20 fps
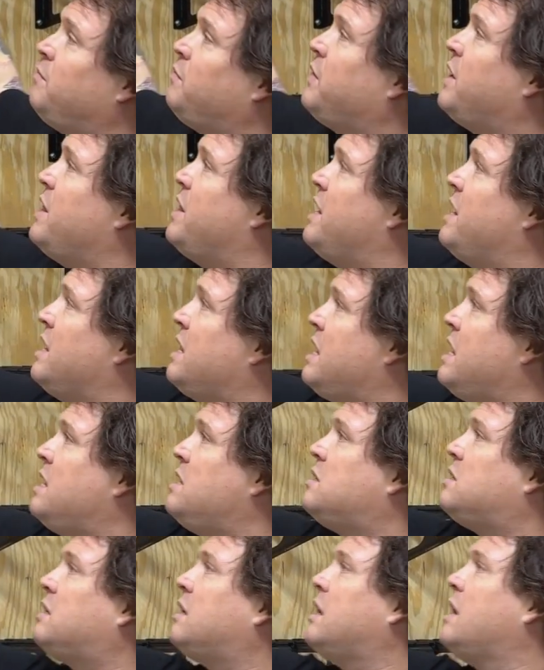And then
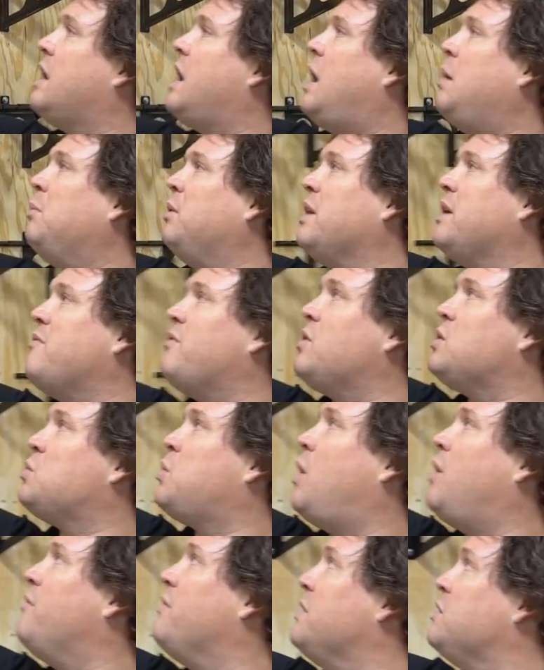these, I believe, are
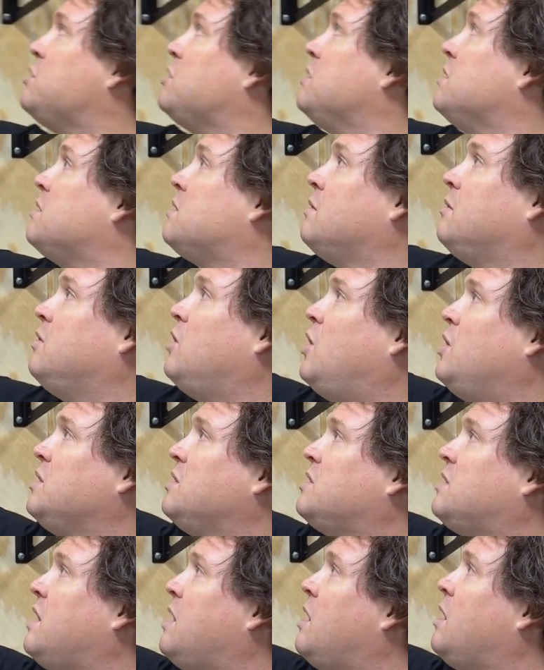12 inches on
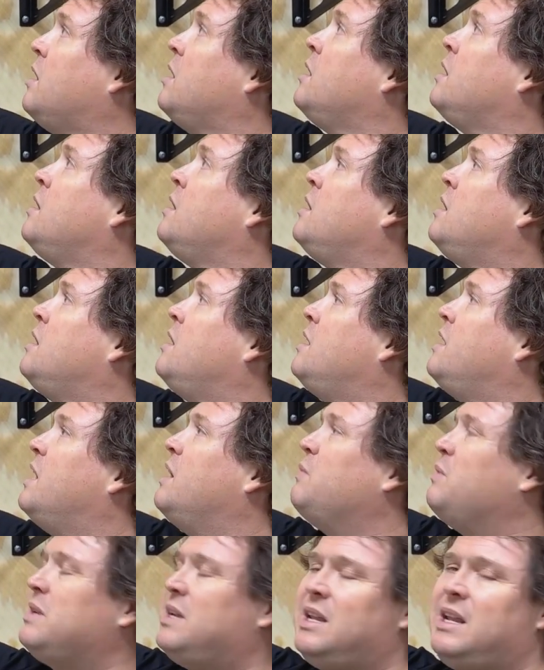center. And
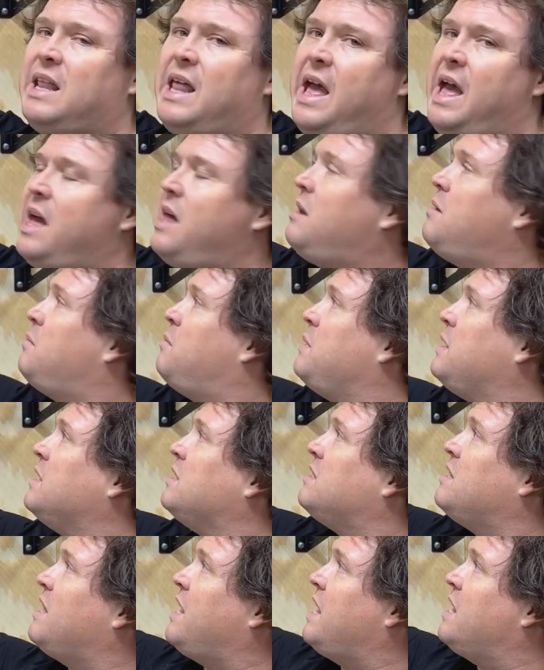we did that because
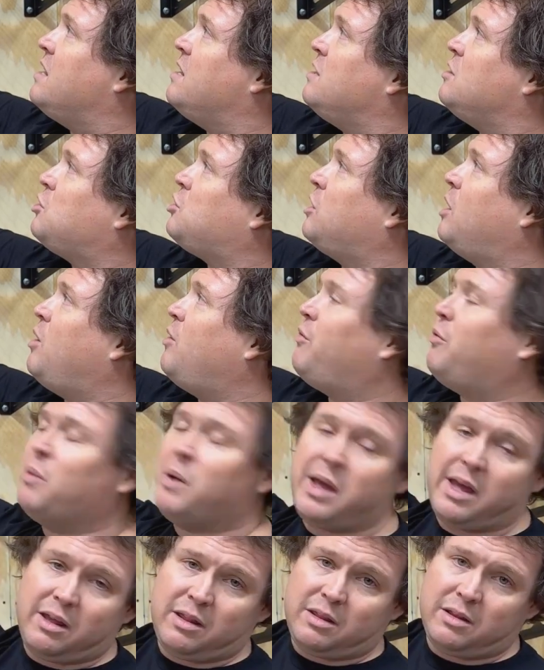of the end of the shelf
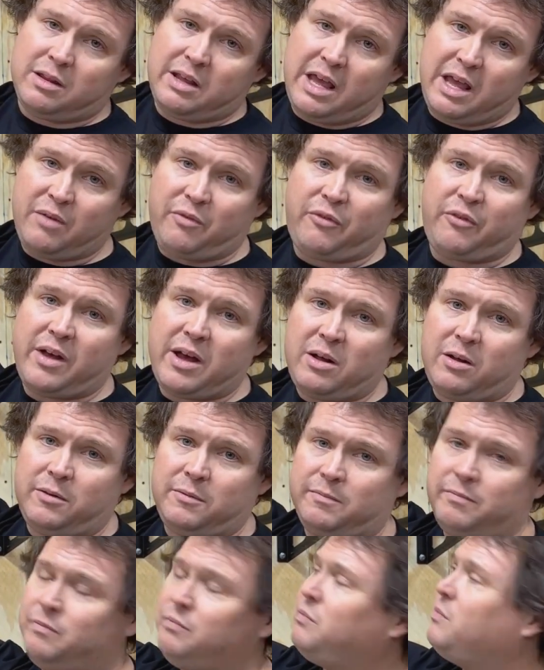where it fell.
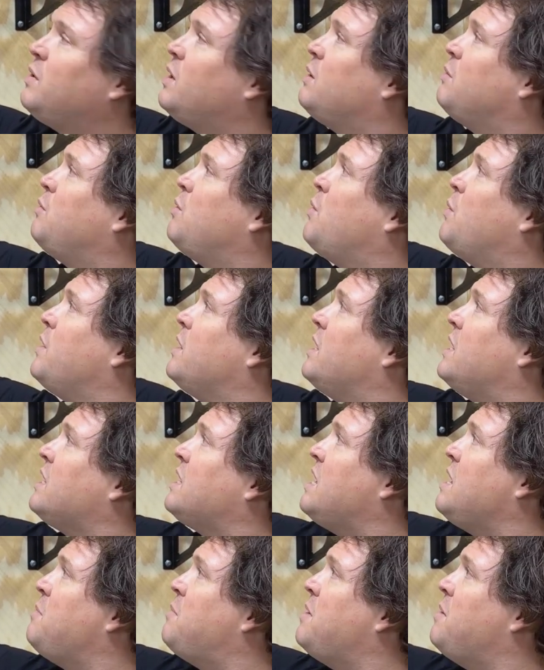We wanted to
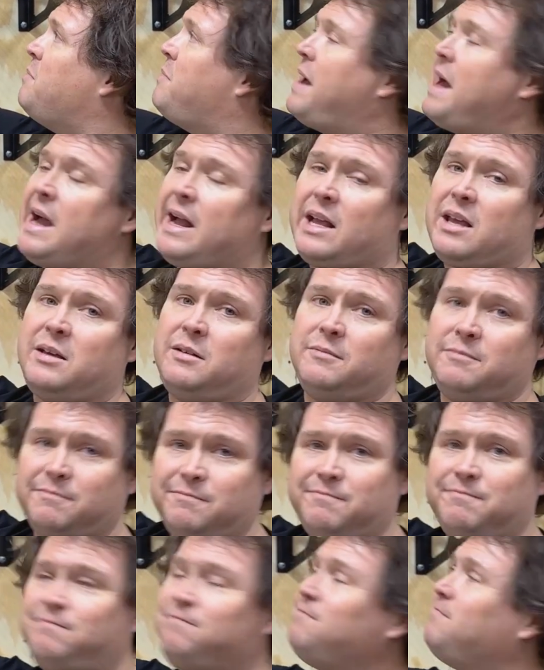keep it back
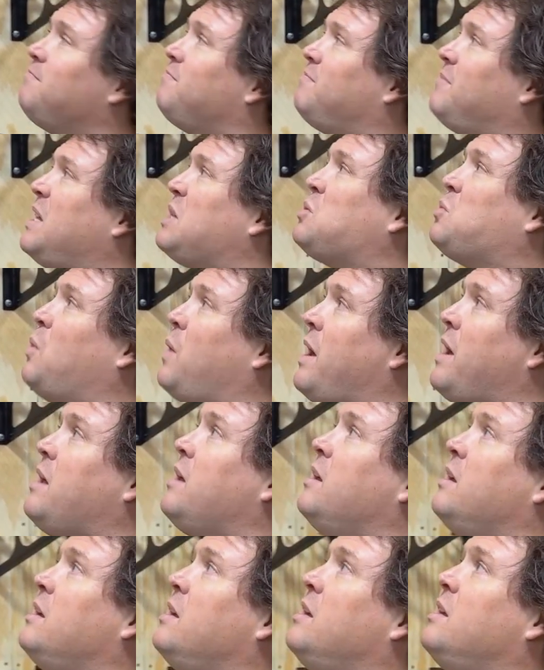this way,
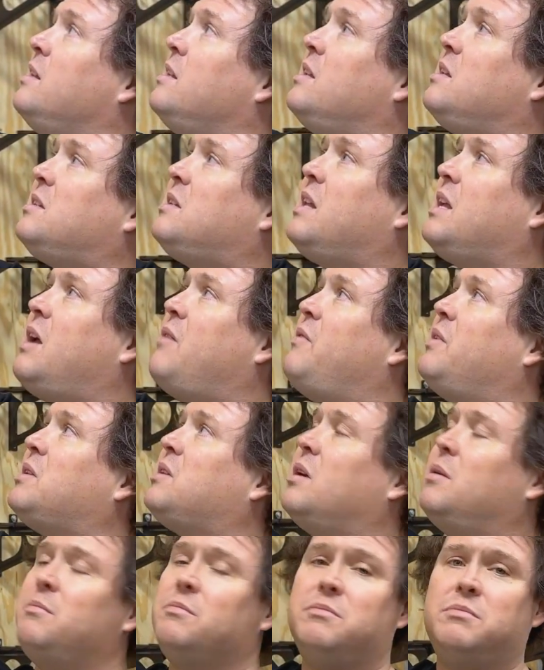just to give it
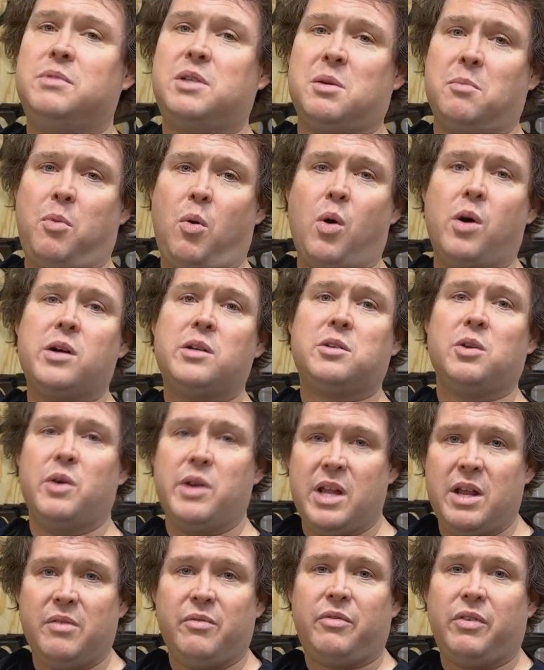some support so it
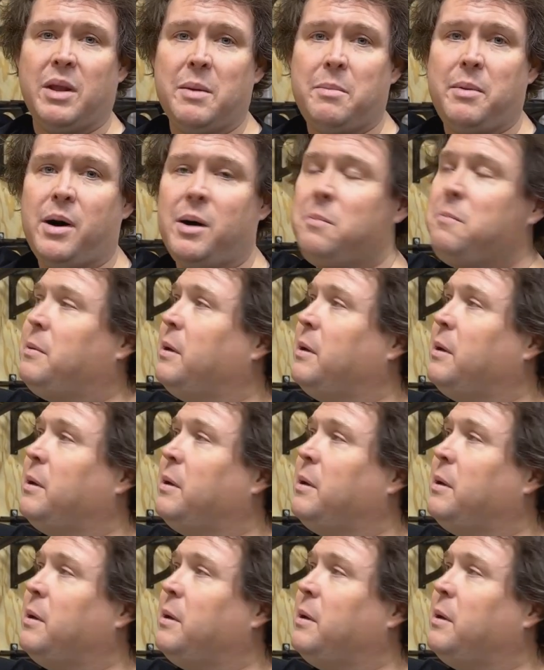didn't flip up.